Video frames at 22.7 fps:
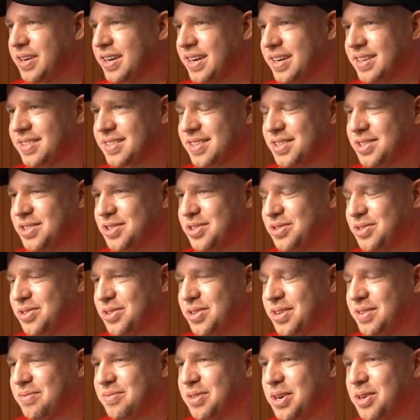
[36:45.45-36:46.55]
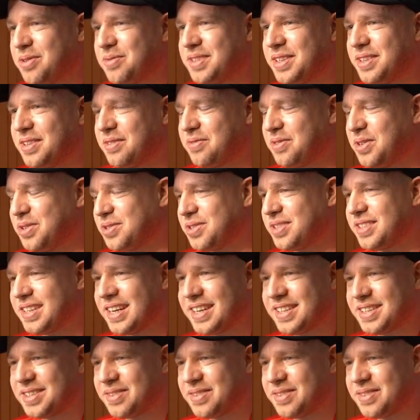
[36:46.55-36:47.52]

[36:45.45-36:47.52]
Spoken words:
guys because you're all involved in the Fusion Dance